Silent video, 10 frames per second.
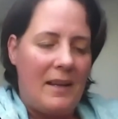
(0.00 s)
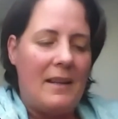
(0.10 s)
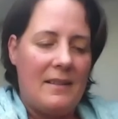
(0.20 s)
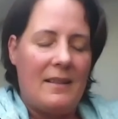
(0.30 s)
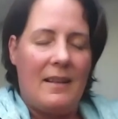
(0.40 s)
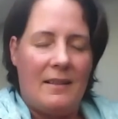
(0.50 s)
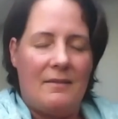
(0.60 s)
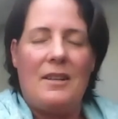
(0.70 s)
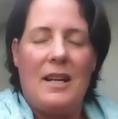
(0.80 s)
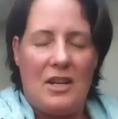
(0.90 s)

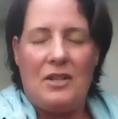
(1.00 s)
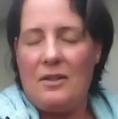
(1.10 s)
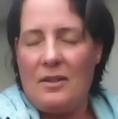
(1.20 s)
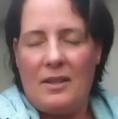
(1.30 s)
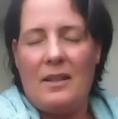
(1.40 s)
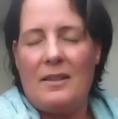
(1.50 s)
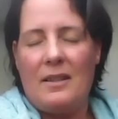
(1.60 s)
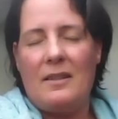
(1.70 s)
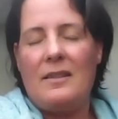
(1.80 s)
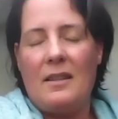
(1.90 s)
in relation to
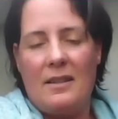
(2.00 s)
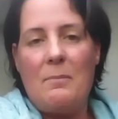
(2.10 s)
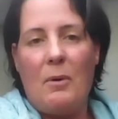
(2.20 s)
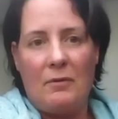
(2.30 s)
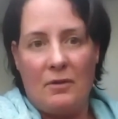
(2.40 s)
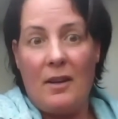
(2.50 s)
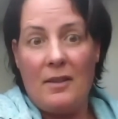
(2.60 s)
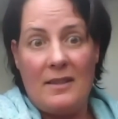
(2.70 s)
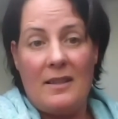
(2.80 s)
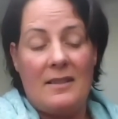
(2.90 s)
the theme of
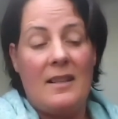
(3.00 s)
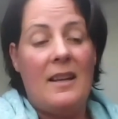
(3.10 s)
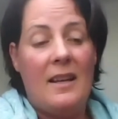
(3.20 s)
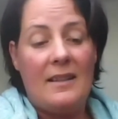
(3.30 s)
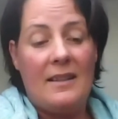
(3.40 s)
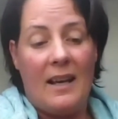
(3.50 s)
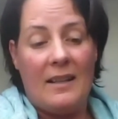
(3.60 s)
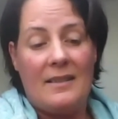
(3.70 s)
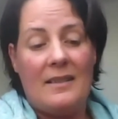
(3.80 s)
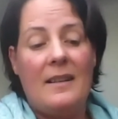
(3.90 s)
trust is that